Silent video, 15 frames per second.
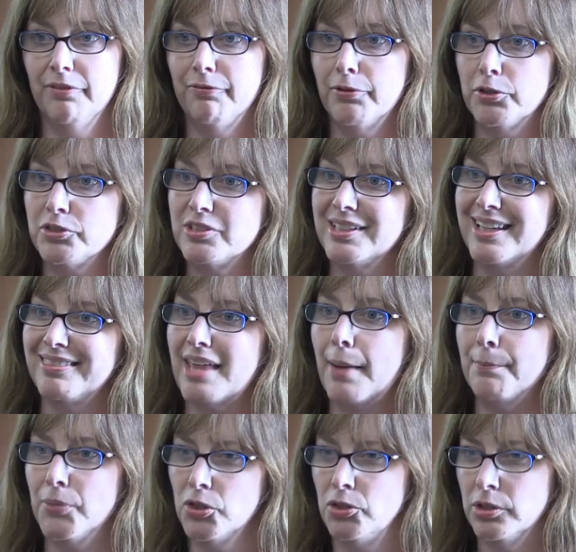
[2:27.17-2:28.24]
first get that
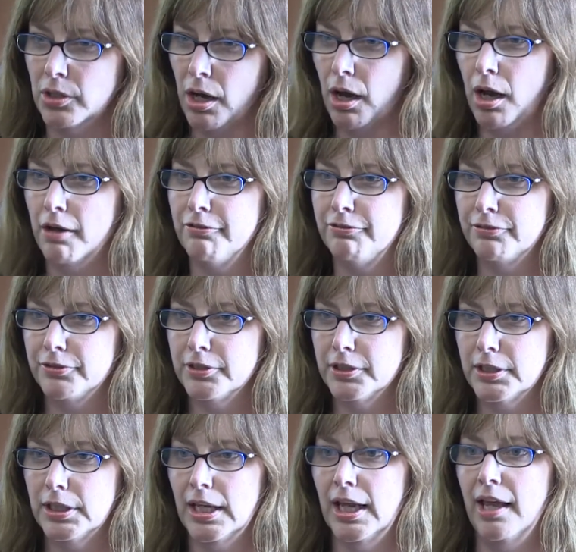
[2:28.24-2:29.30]
burden off
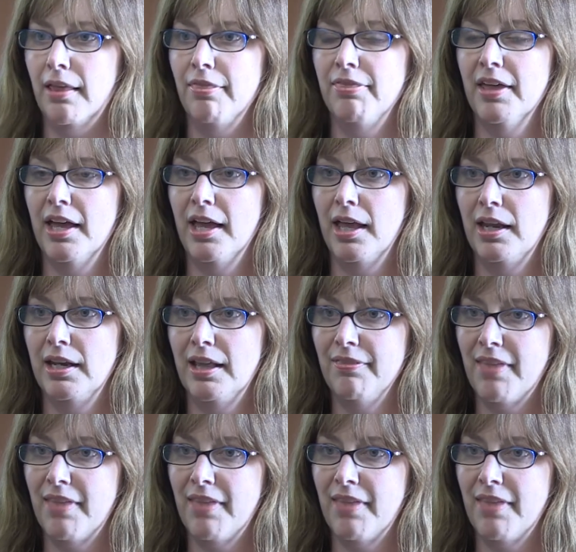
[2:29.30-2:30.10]
and then